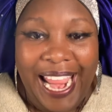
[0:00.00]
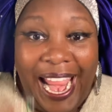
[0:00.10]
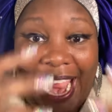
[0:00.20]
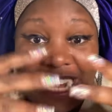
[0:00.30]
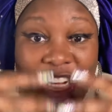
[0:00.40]

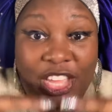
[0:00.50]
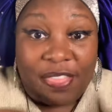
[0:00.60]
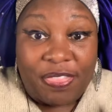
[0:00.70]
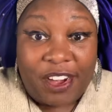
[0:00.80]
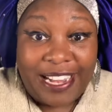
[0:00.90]
and look
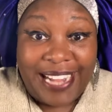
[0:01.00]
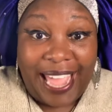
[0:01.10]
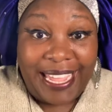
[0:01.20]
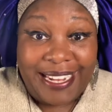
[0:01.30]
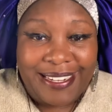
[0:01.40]
at their
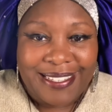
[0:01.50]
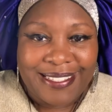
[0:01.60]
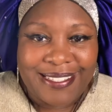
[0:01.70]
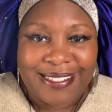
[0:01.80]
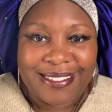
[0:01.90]

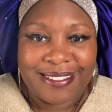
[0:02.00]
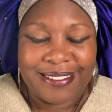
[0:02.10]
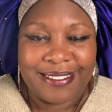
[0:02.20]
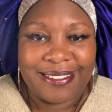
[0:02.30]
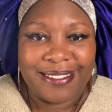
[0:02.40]
nakedness.
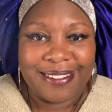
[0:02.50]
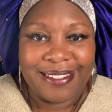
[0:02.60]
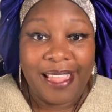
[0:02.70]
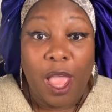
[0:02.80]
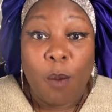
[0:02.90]

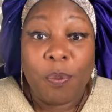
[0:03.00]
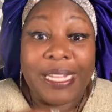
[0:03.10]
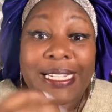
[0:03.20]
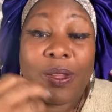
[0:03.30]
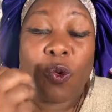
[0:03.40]

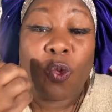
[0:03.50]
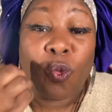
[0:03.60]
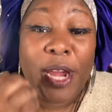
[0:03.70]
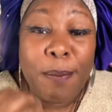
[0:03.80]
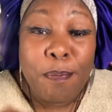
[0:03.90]
But
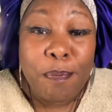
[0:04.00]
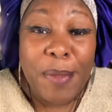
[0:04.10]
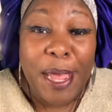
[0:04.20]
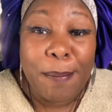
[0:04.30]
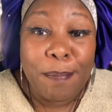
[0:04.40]

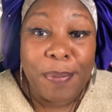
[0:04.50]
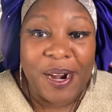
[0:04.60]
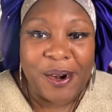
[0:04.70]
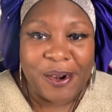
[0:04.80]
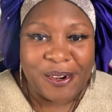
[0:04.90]

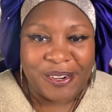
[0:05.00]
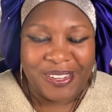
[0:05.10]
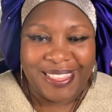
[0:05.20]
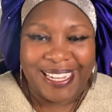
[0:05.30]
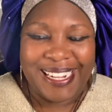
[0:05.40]
Remember,
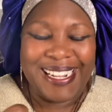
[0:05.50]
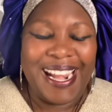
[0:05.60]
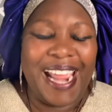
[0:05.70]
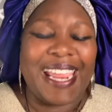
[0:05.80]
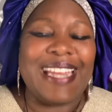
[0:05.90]
the
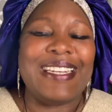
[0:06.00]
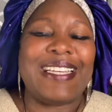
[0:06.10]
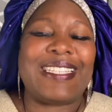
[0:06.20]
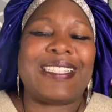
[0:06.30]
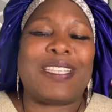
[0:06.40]

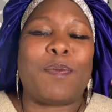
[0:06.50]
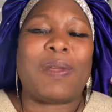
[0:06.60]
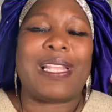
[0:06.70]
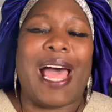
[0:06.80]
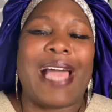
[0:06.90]
nakedness
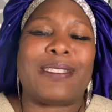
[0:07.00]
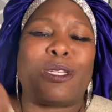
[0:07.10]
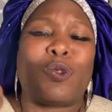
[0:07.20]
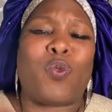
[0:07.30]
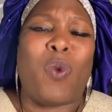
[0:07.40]

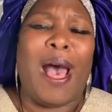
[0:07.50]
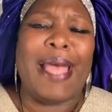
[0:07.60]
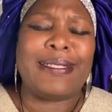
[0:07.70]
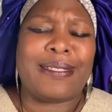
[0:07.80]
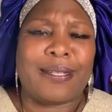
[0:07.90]
symbolizes
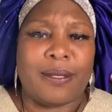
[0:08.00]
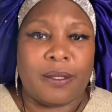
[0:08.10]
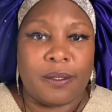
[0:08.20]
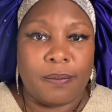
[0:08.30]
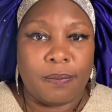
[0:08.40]
what?
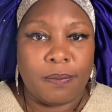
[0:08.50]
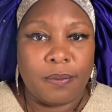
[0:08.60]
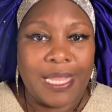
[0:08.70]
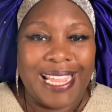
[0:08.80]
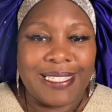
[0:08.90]

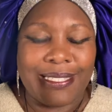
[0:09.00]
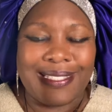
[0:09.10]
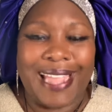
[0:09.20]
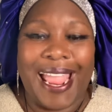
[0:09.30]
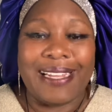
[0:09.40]

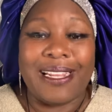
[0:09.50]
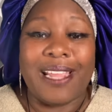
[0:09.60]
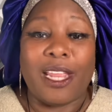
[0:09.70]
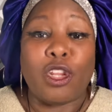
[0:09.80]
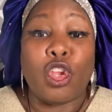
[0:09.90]
Standing
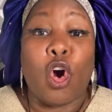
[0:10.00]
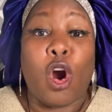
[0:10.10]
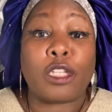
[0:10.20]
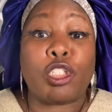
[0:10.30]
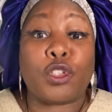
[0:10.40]
in
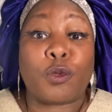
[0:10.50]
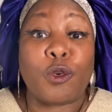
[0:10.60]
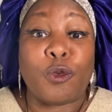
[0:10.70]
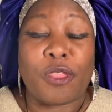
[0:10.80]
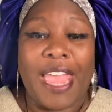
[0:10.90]
your truth,